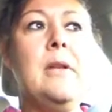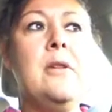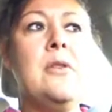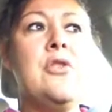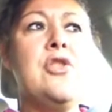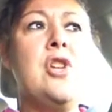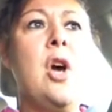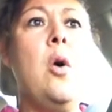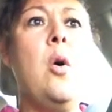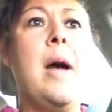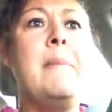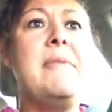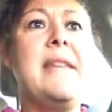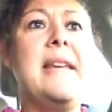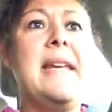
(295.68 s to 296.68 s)
So
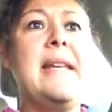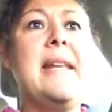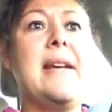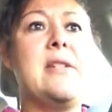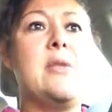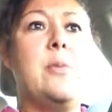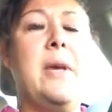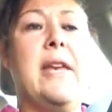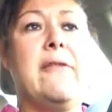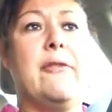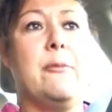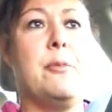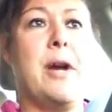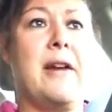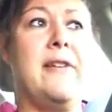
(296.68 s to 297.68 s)
I'm thinking next week
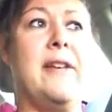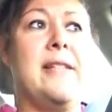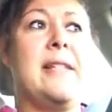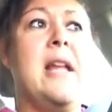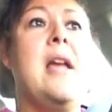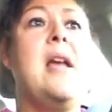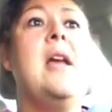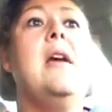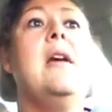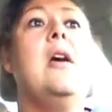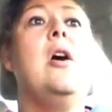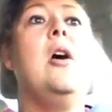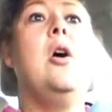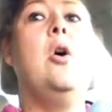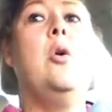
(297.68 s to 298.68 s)
for breakfast,
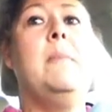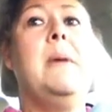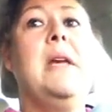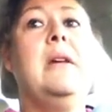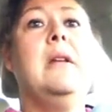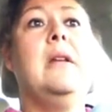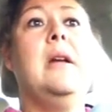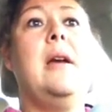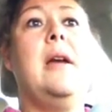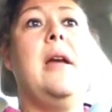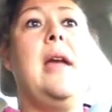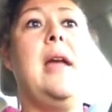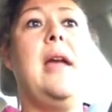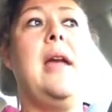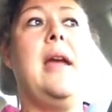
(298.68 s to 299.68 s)
oatmeal
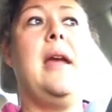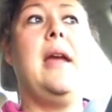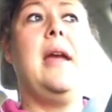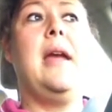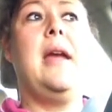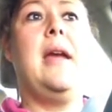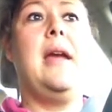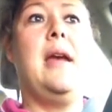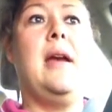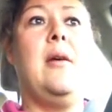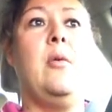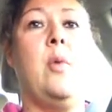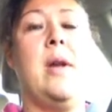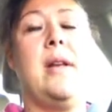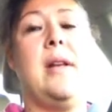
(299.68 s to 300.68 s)

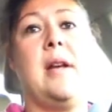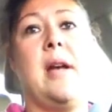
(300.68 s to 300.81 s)
a